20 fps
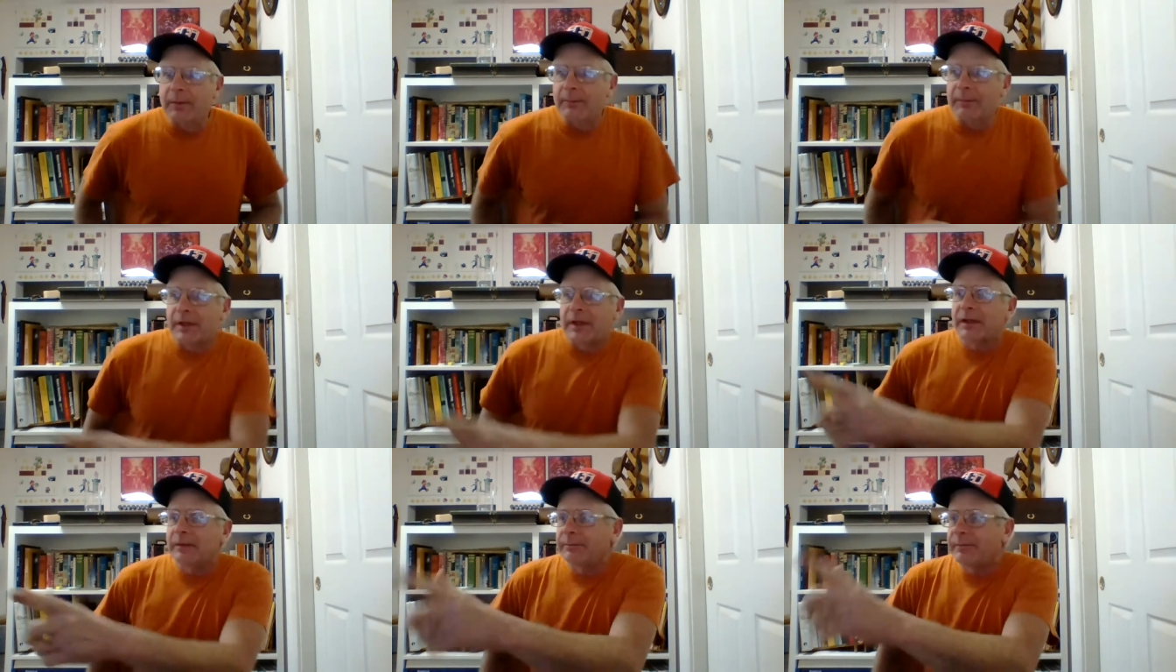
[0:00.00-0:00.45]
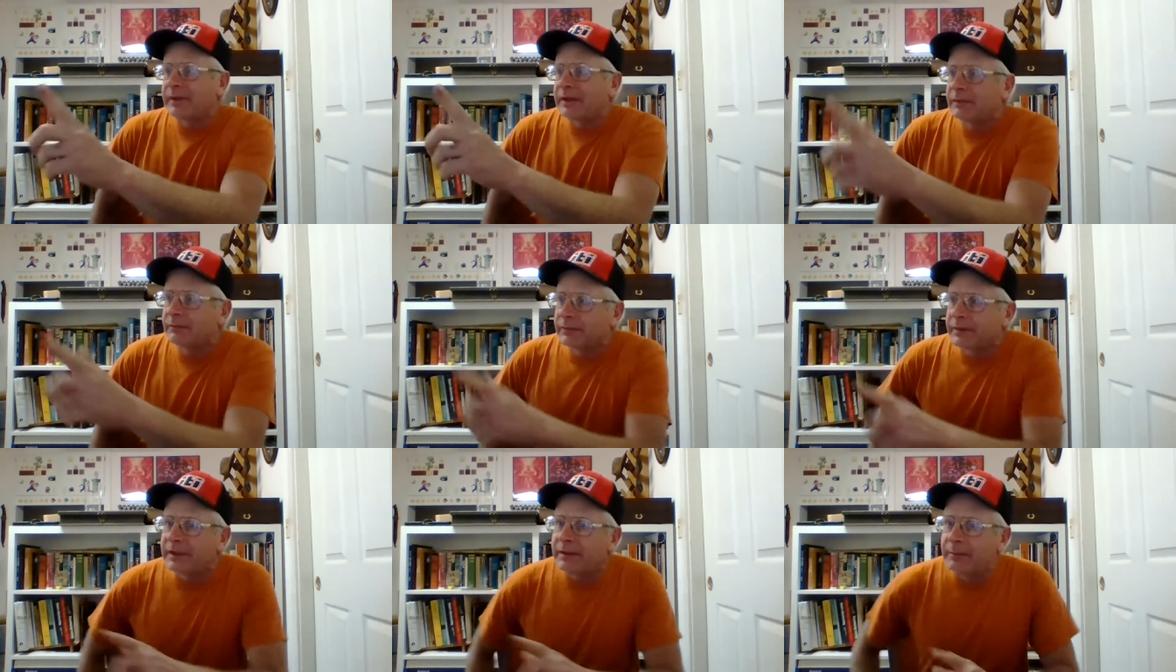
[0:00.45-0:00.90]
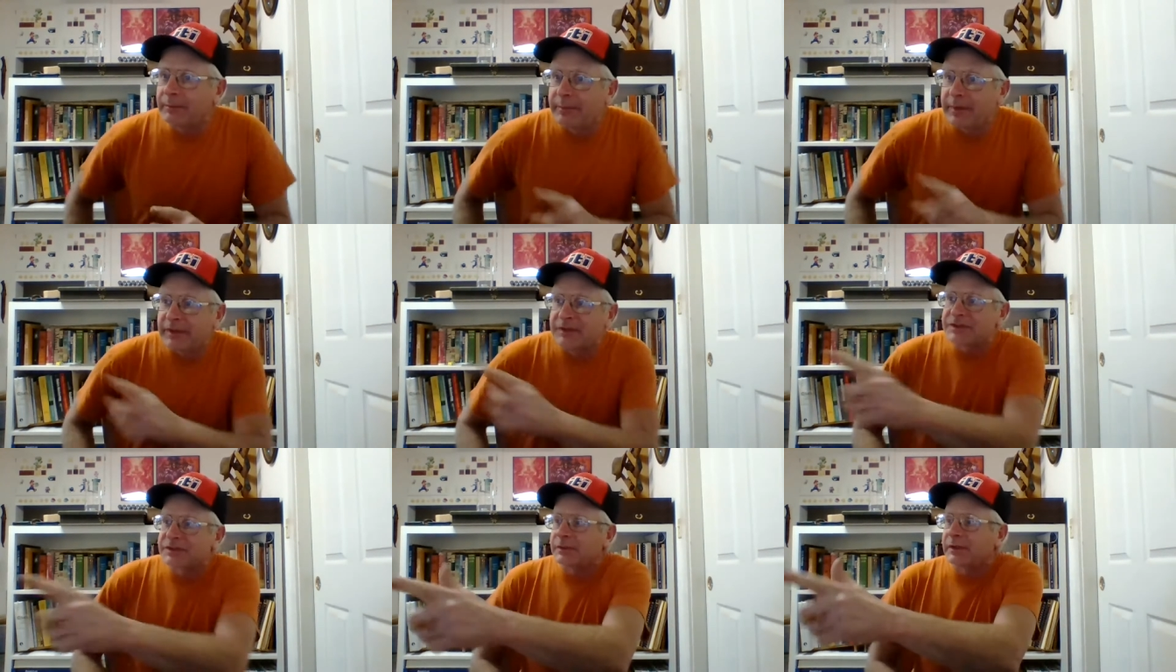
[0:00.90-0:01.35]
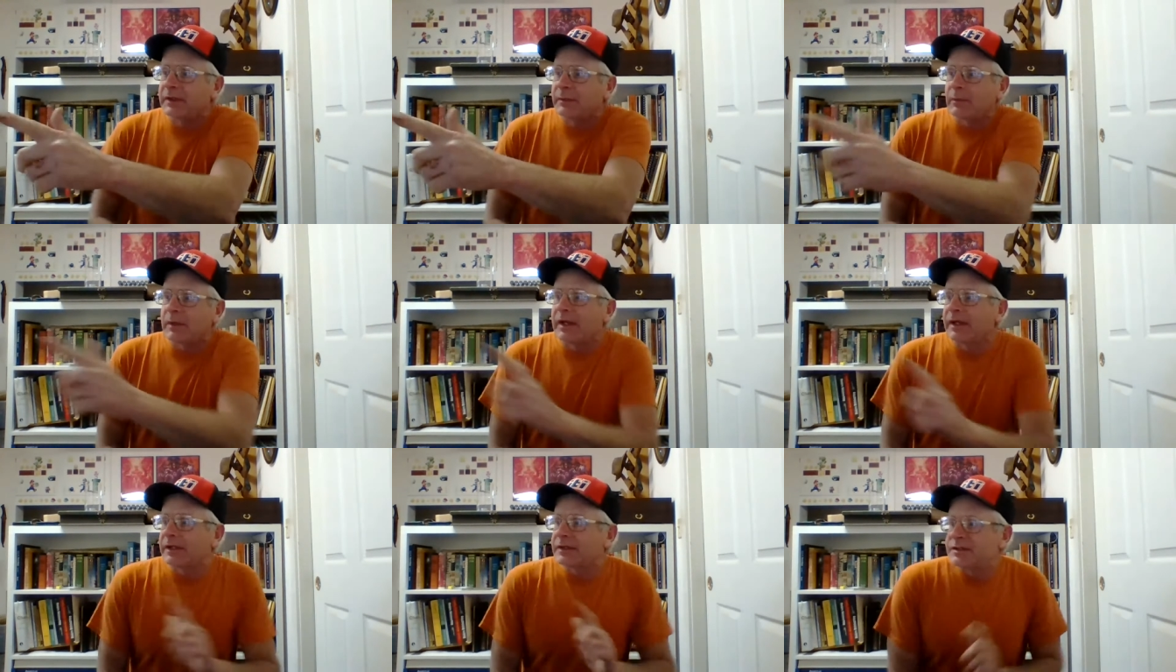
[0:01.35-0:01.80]
my big big screen
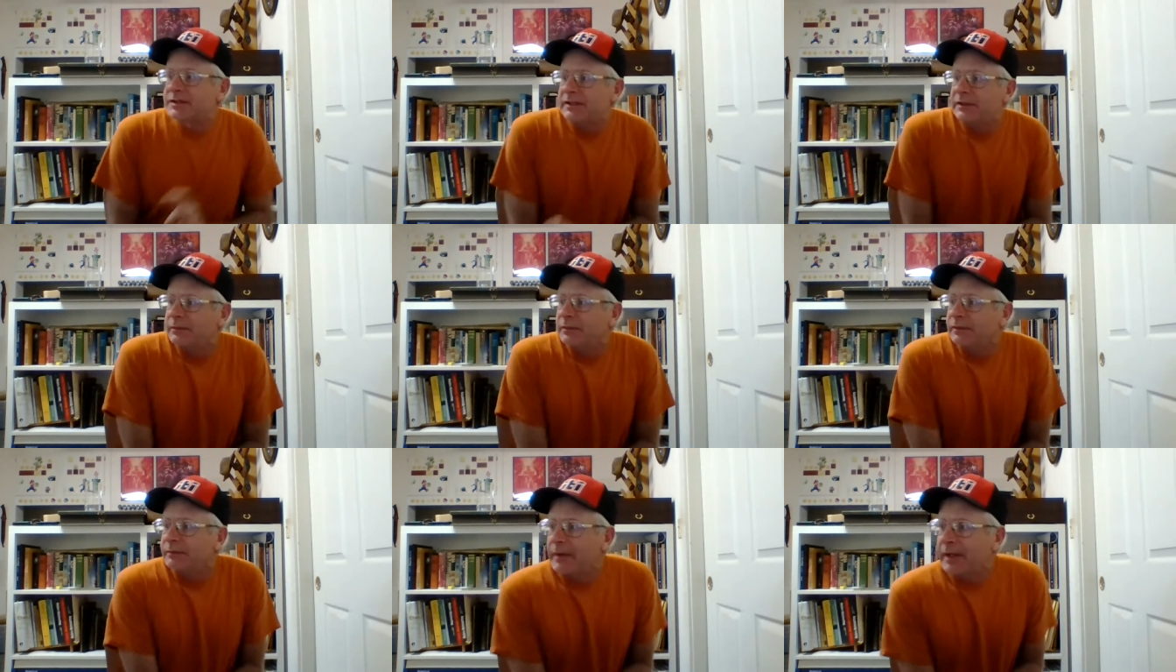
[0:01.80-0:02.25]
where I can see with